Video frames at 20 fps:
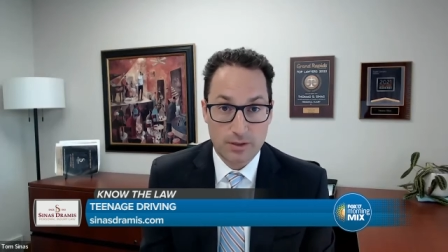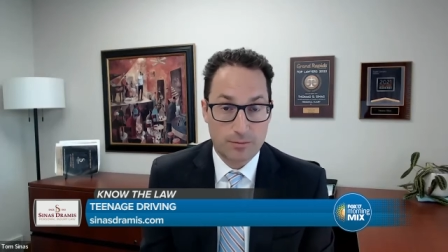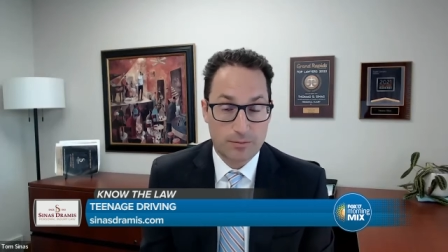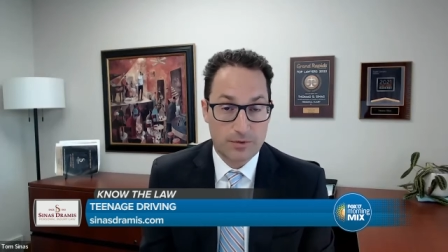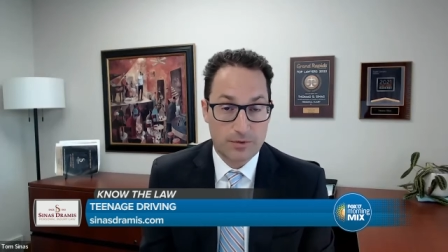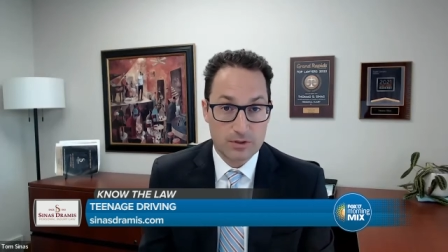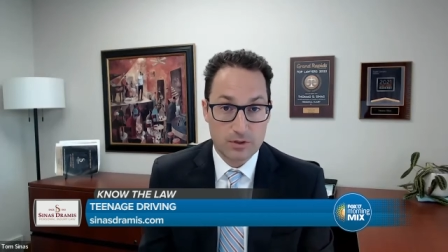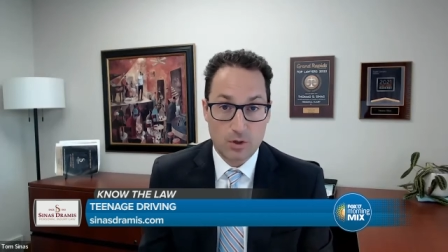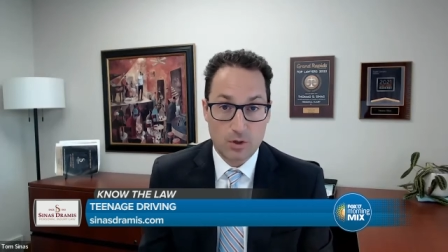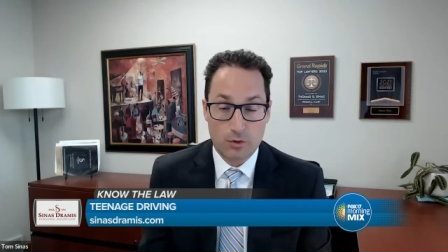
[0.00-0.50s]

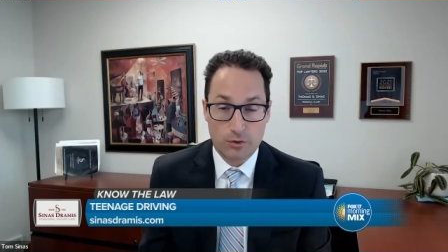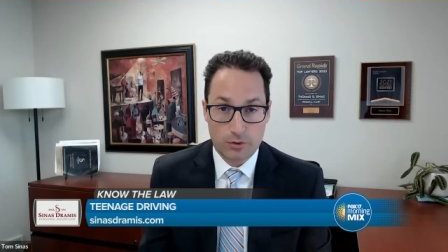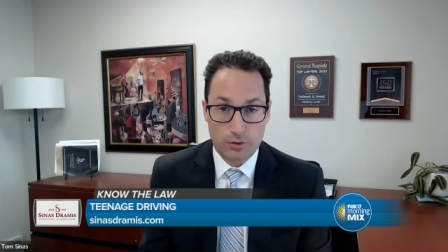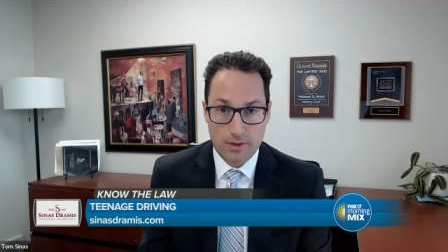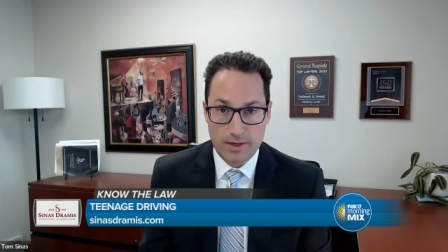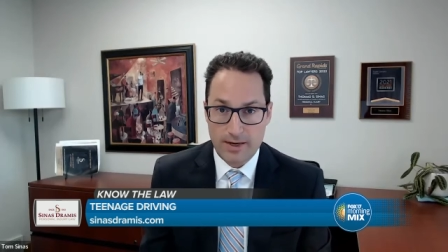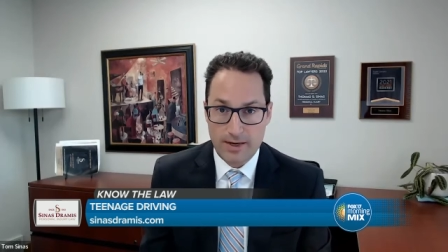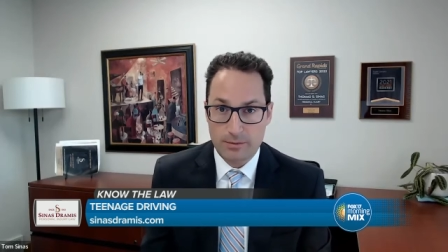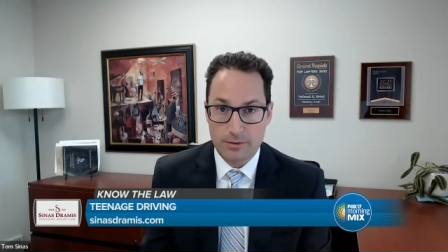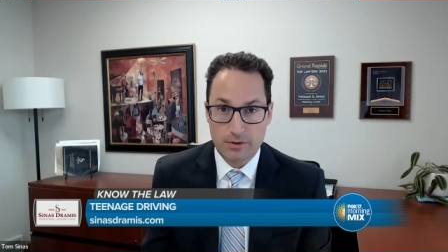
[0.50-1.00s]
This owner
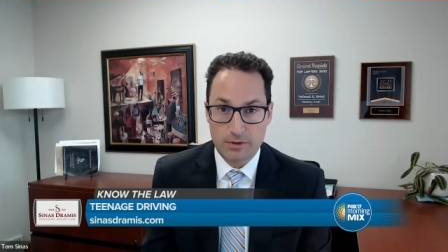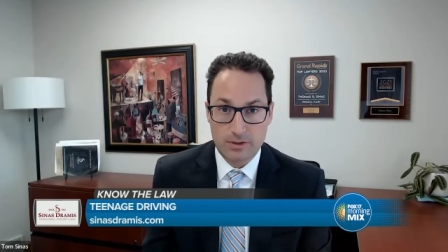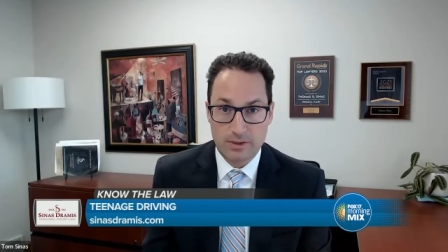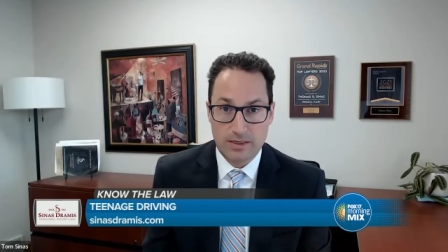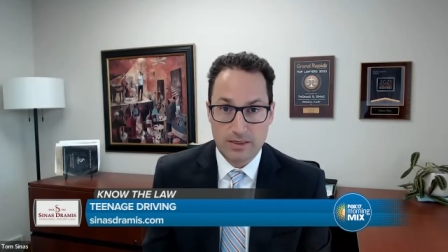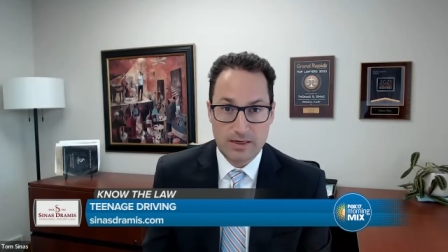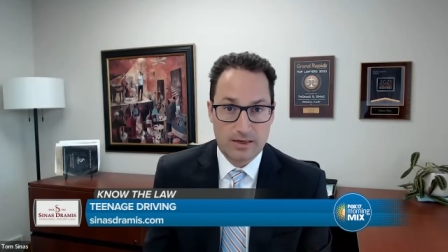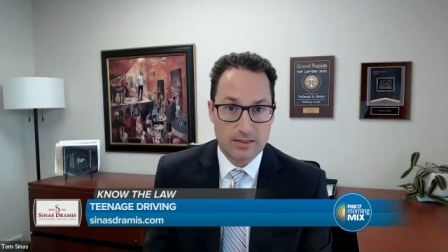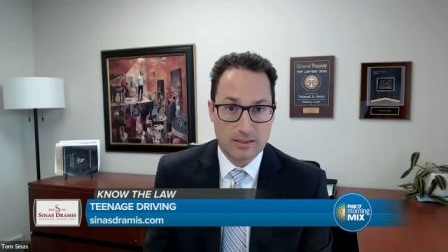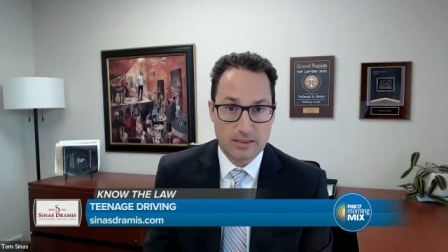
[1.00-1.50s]
liability
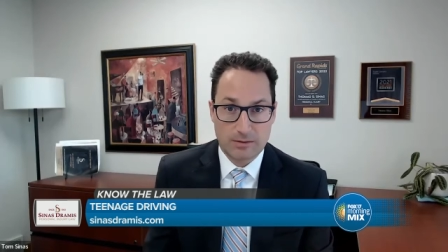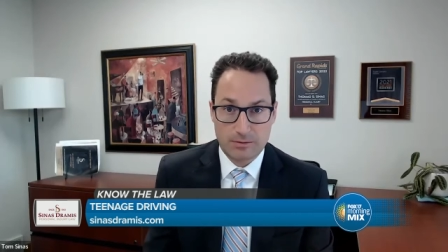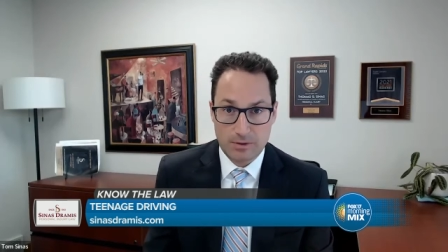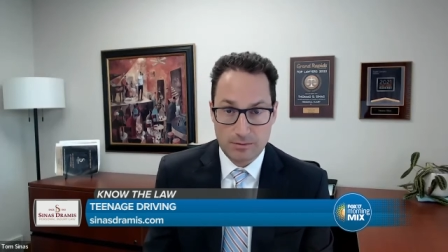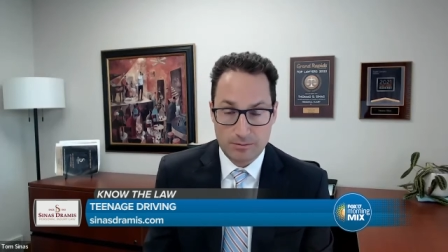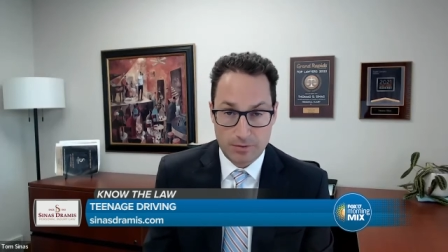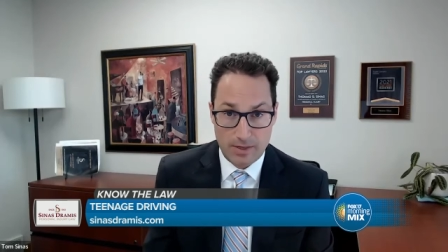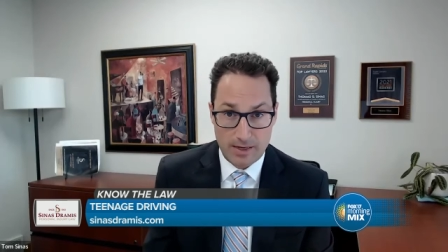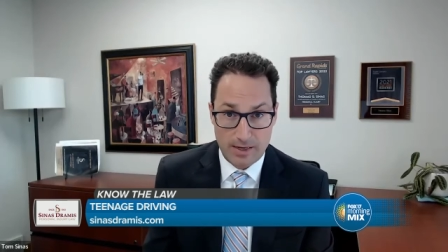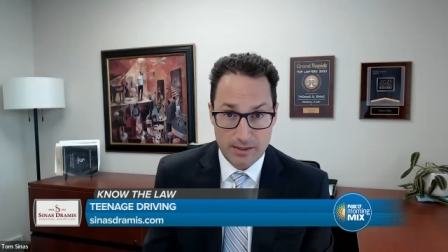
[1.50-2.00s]
concept
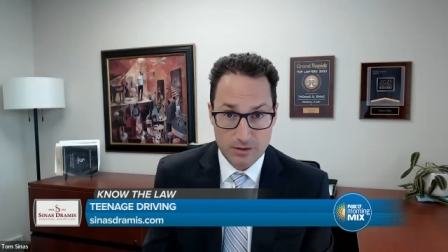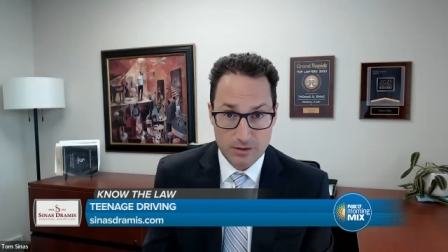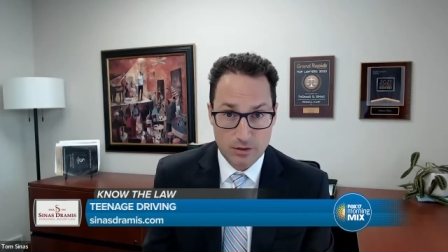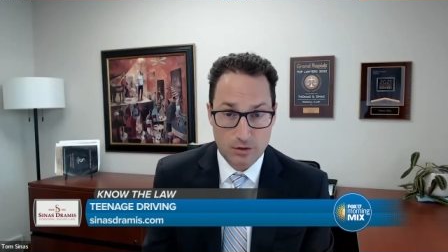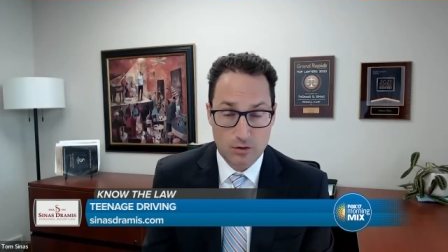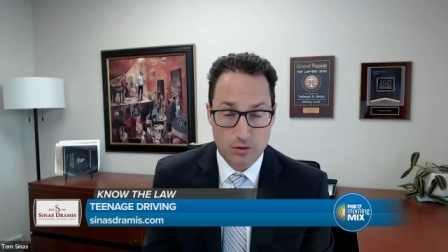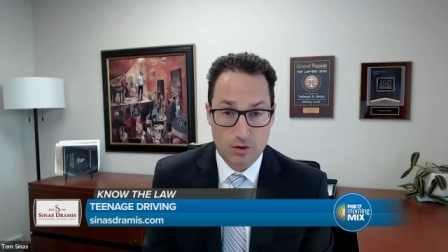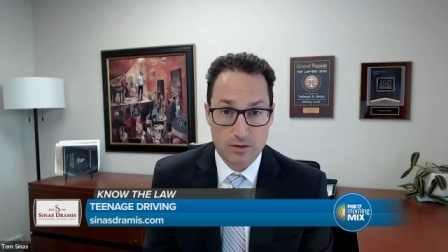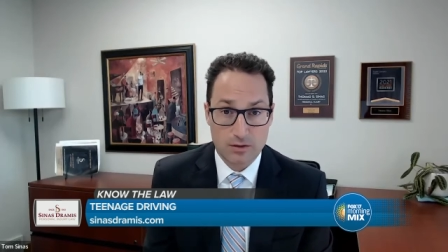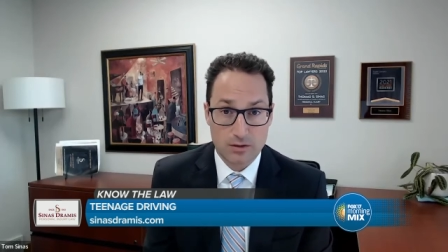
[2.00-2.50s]
applies
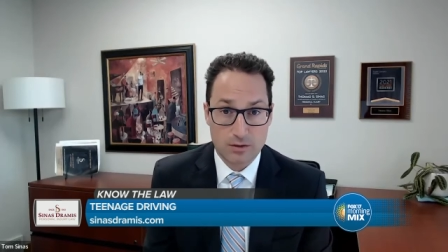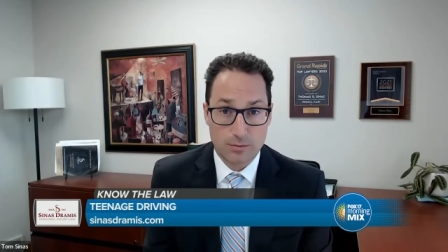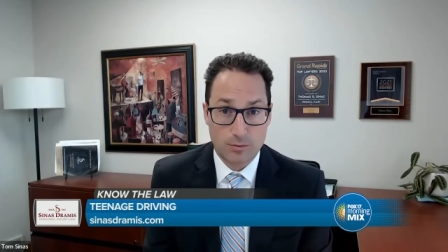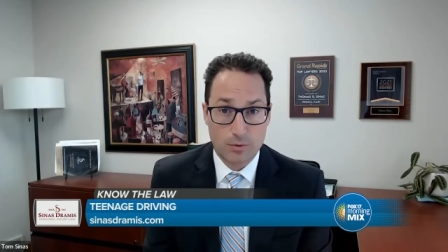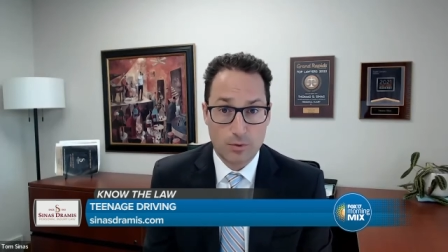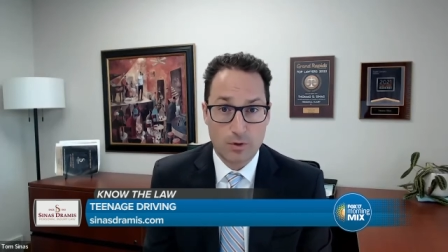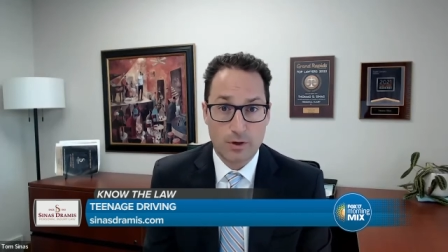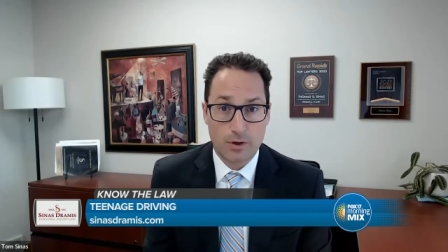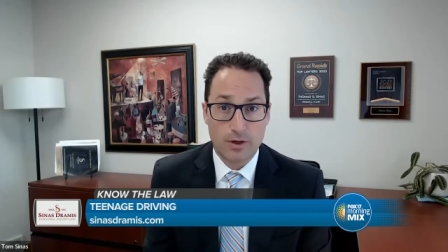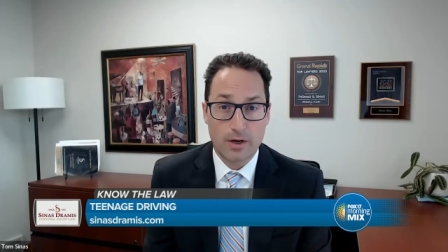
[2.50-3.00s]
across the
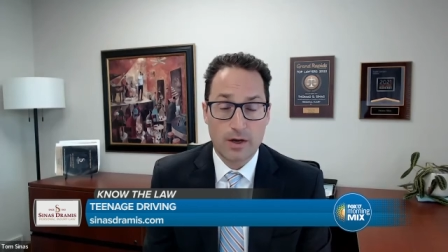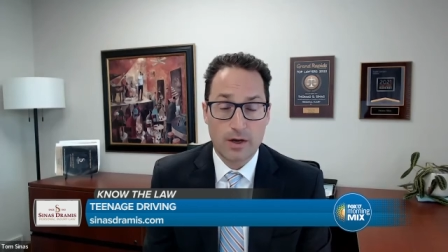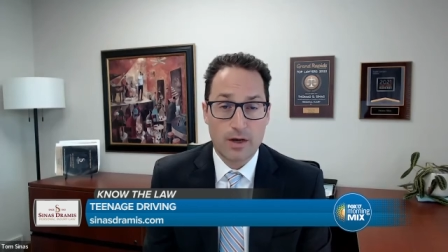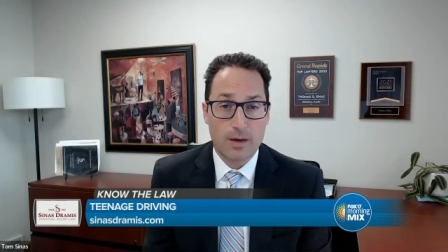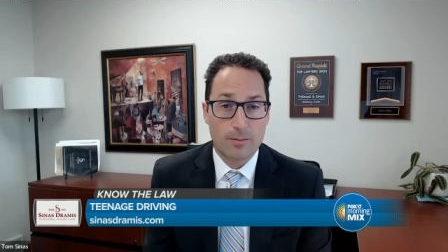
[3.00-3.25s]
board,